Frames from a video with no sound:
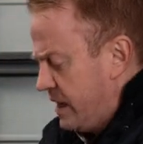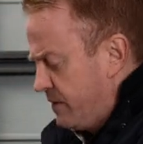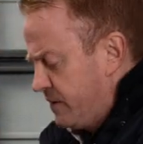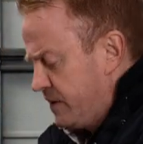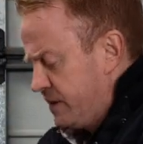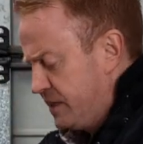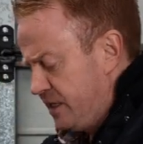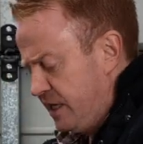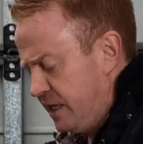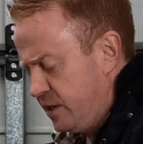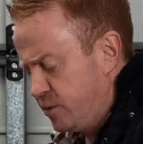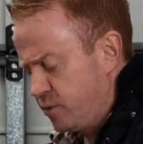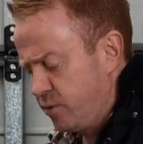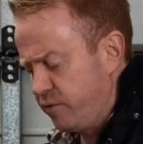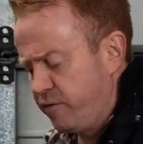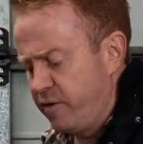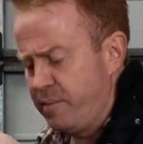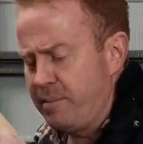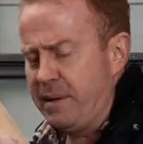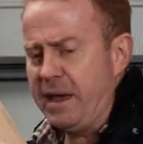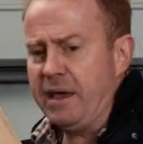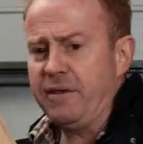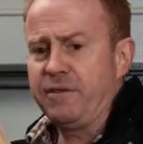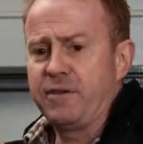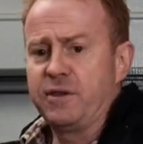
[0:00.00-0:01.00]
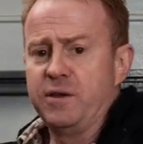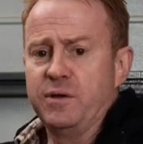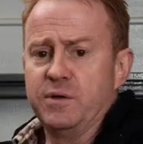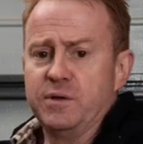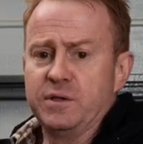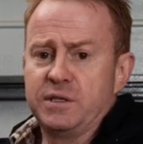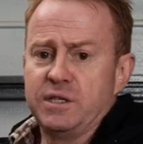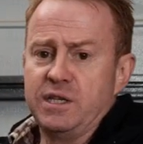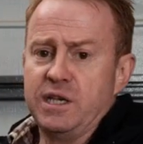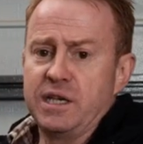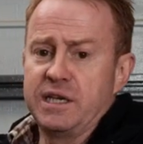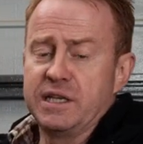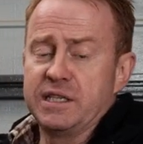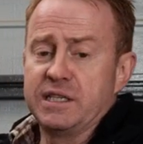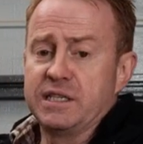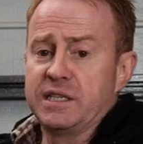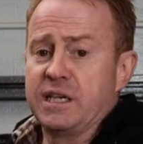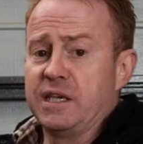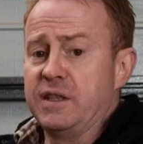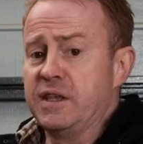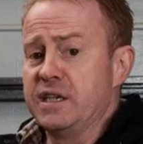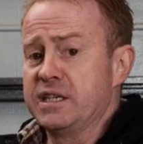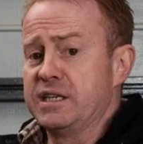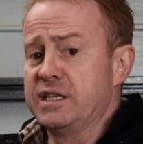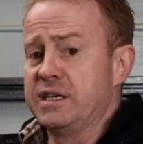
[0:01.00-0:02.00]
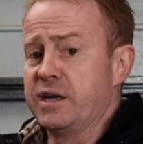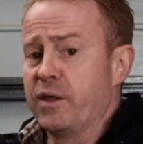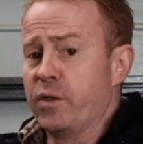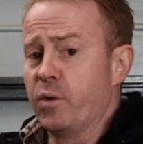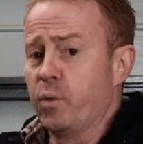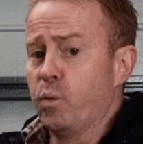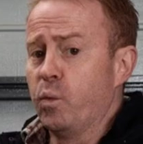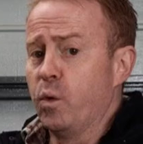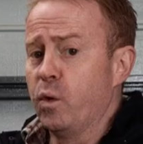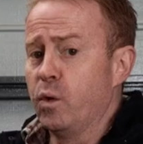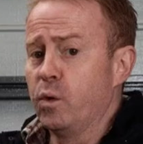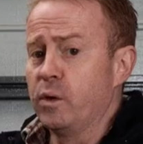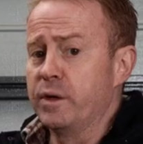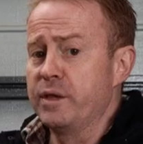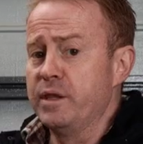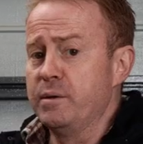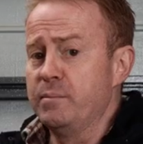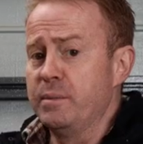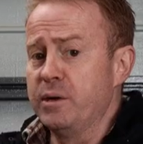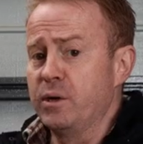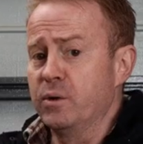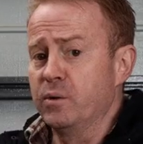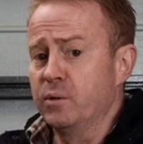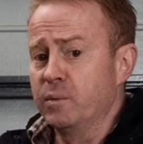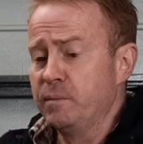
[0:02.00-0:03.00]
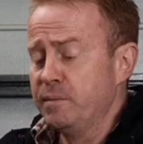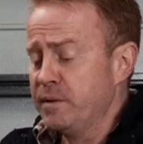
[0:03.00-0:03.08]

the center of a Matthews, you can see there's another wall in the middle.